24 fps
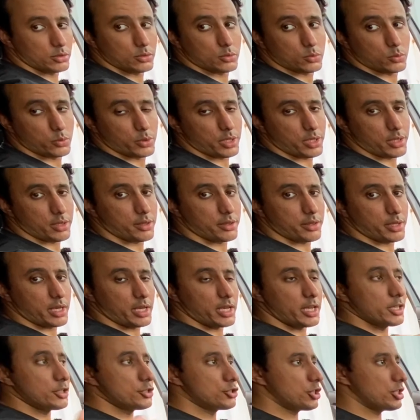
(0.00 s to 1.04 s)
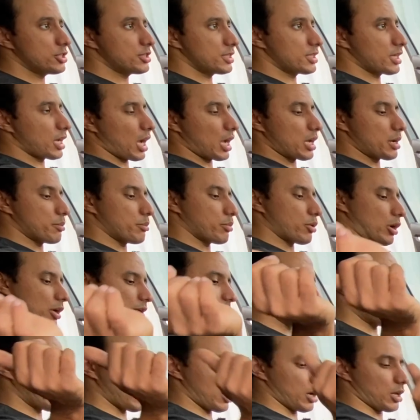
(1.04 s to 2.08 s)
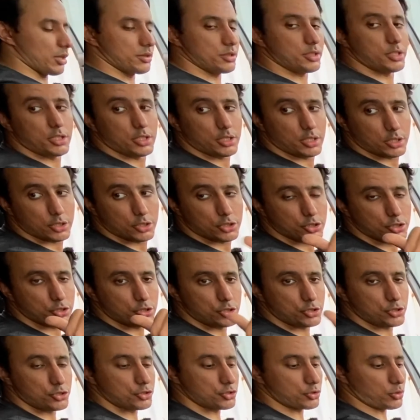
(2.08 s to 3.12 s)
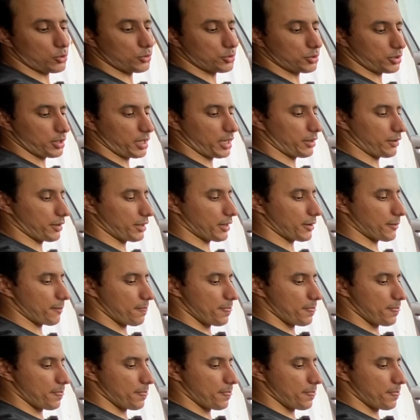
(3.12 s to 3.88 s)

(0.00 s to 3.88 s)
with a GTI embossed on the shoulder area.